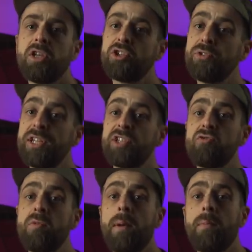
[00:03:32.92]
Something to
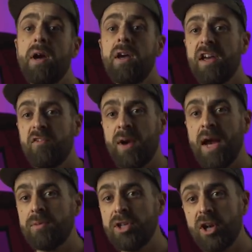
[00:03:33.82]
remember if
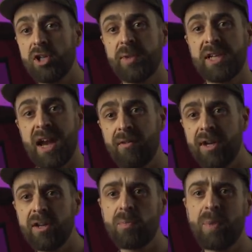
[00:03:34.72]
perhaps you're going to be
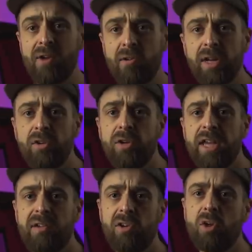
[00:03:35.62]
carrying or barrowing your
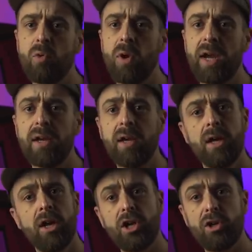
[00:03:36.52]
gear a long way
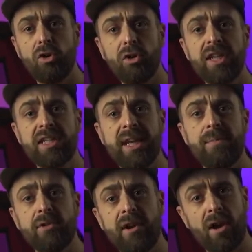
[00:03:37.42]
and you're looking to keep
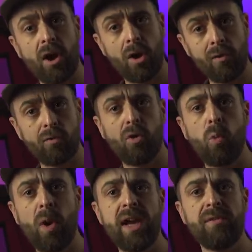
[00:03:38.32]
the overall
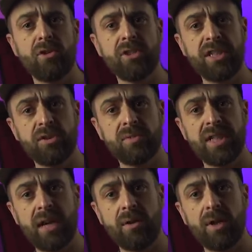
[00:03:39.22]
weight of your setup
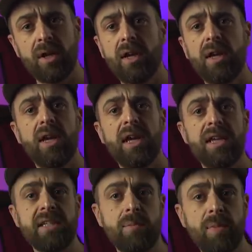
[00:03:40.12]
down
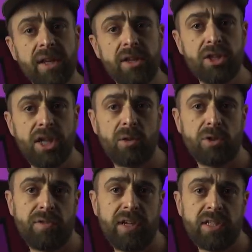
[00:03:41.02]
is the bigger the
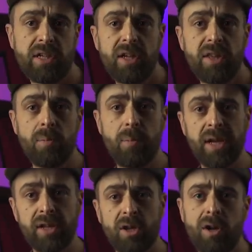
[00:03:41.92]
shelter is, the
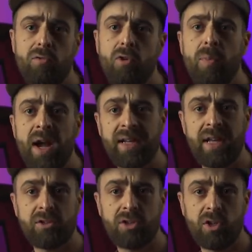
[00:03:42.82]
bigger the overall pack
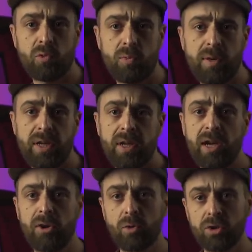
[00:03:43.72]
down size will be.
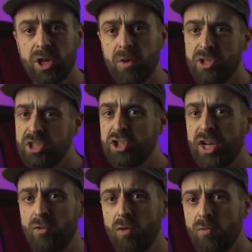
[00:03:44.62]
And also, as a
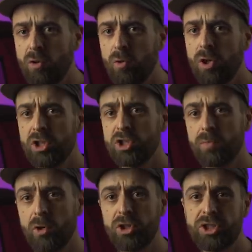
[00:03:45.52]
general rule,
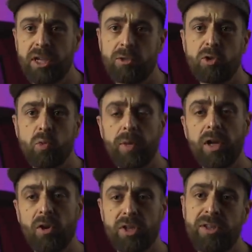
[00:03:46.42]
smaller shelters will be
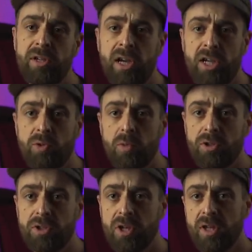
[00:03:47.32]
lighter than larger
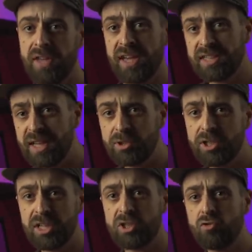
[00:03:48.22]
ones. The exception
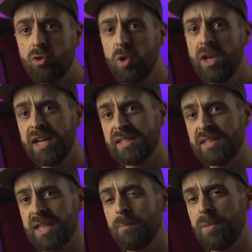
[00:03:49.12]
to this rule is the
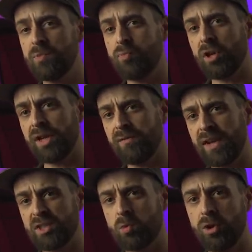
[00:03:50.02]
Tempest Brolly
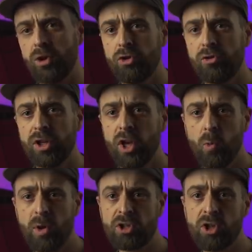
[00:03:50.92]
Advanced 100,
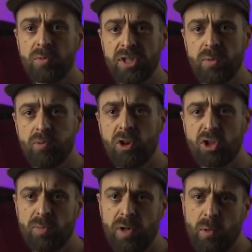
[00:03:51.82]
which comes in
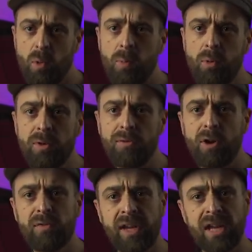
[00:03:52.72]
approximately
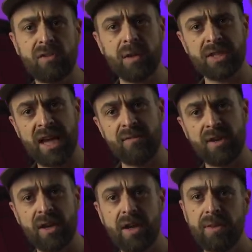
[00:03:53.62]
1.5 kilograms
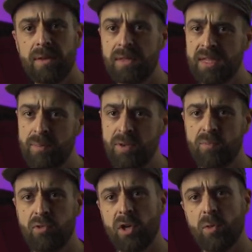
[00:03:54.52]
heavier than the
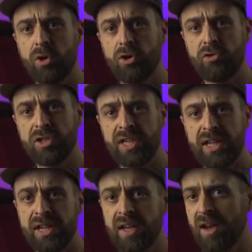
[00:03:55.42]
Tempest Brolly
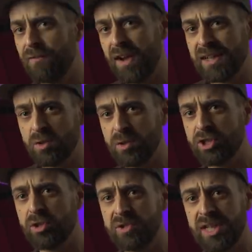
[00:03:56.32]
100T, a factor
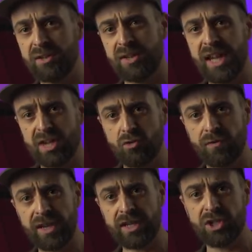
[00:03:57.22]
which comes down to the extra
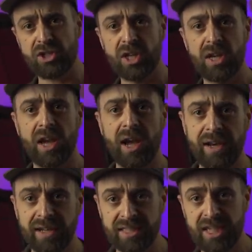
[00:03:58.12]
features
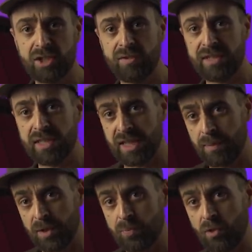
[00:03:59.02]
and accessories the
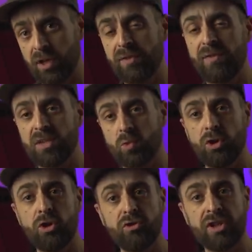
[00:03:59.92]
Tempest Brolly Advanced
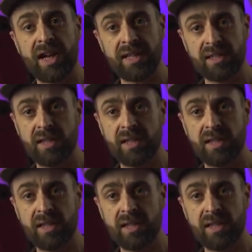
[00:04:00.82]
100 has,